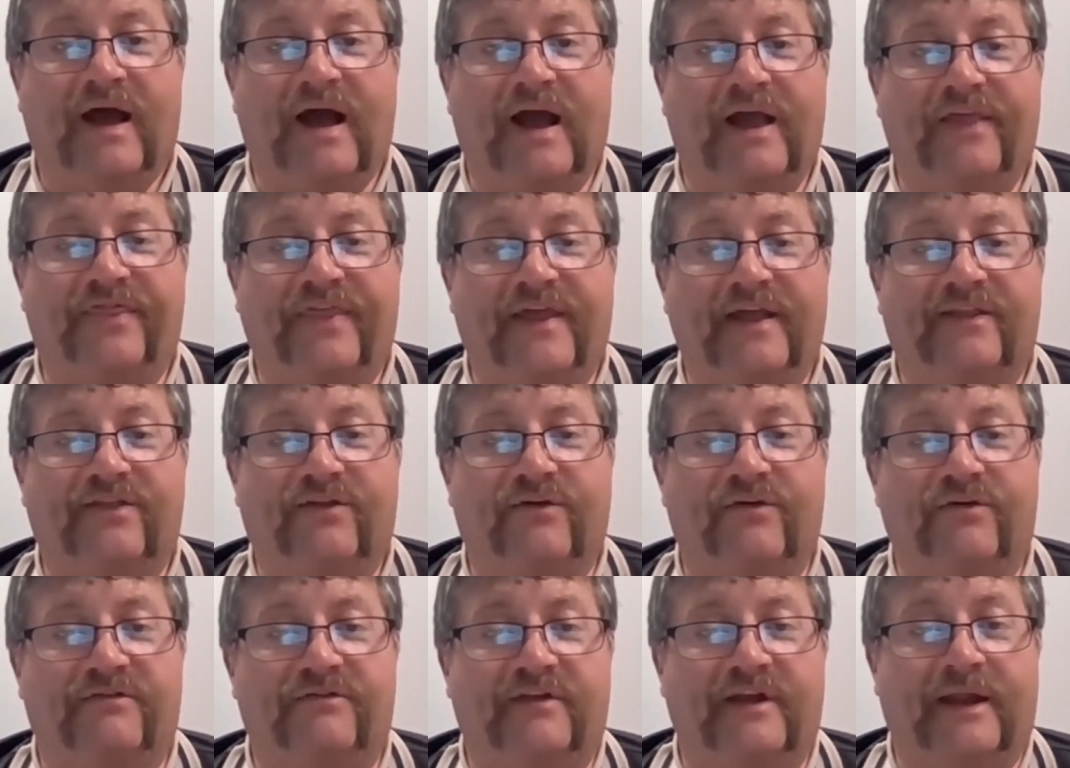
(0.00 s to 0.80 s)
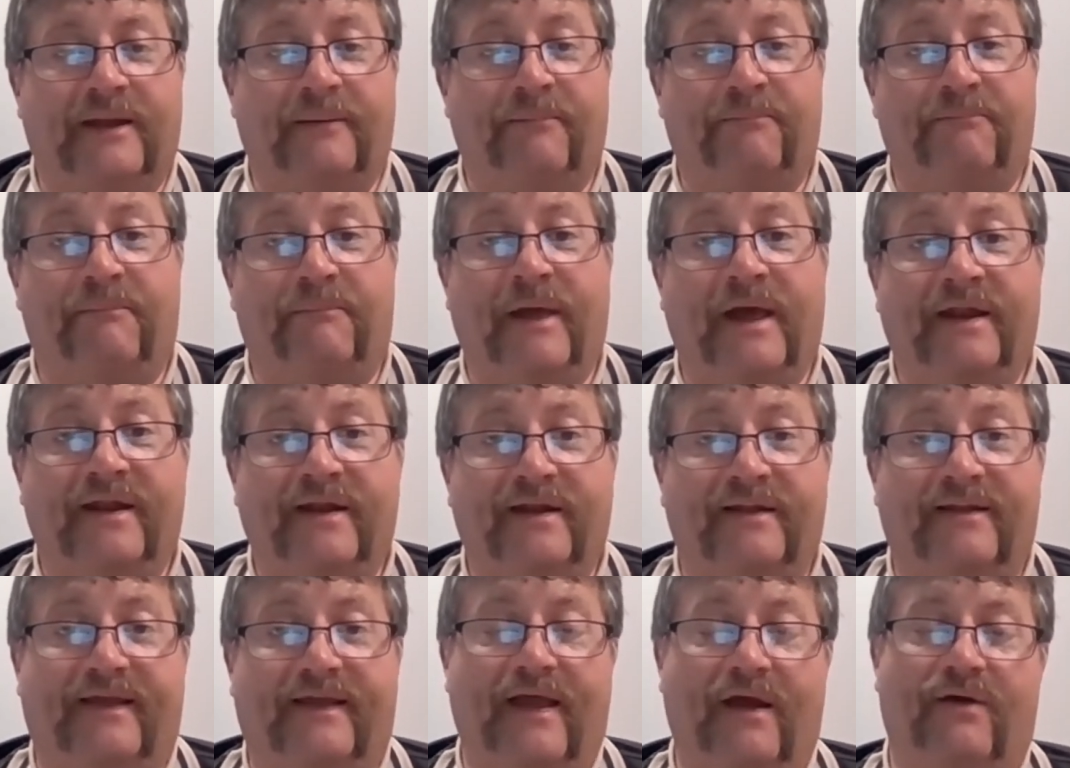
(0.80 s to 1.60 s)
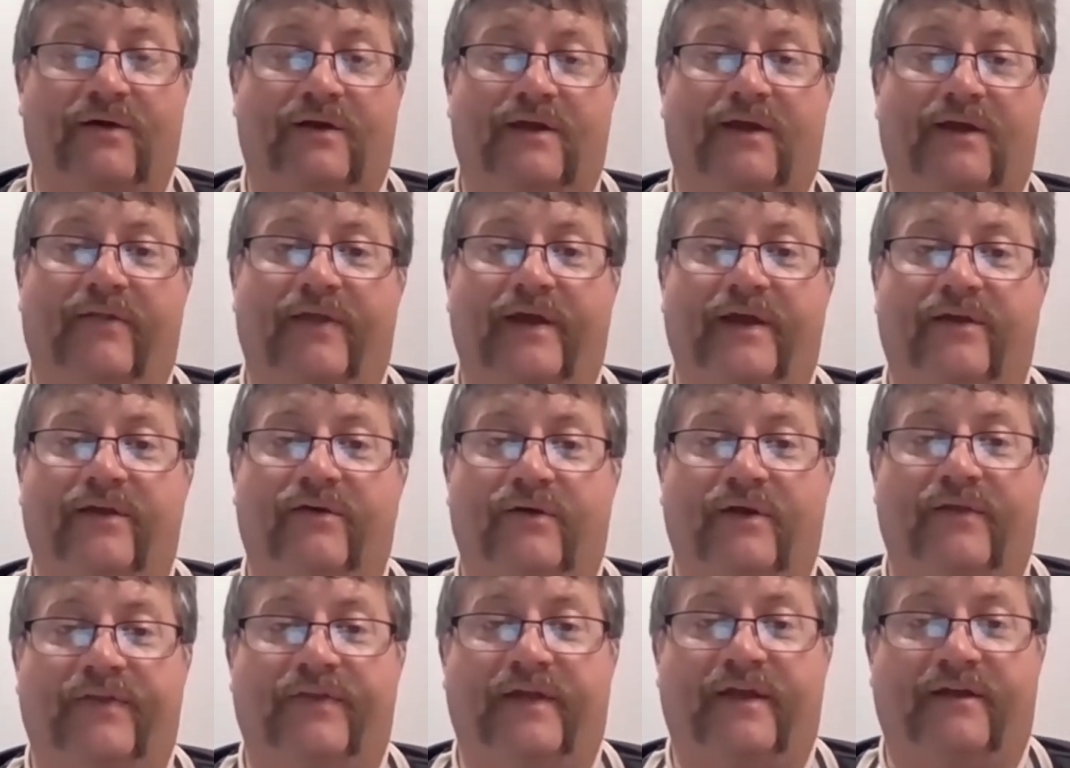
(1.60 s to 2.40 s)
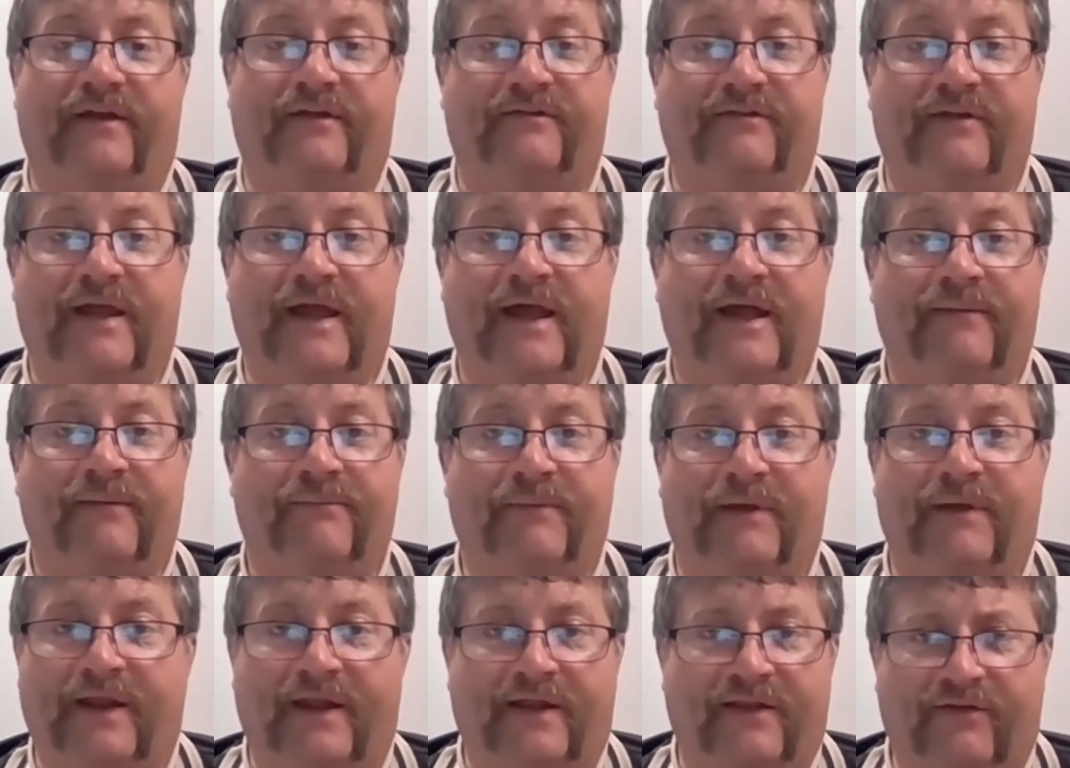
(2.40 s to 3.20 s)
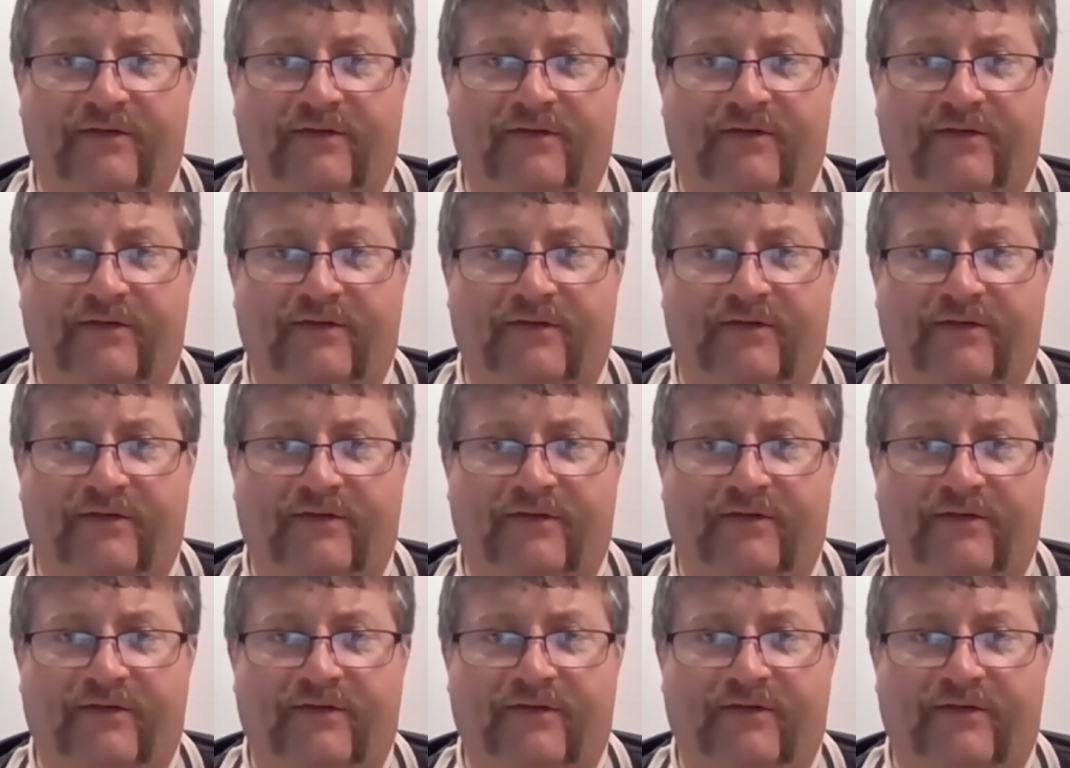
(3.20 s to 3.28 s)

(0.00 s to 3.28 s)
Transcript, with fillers: I think there's an embedded calculator in the exam, meaning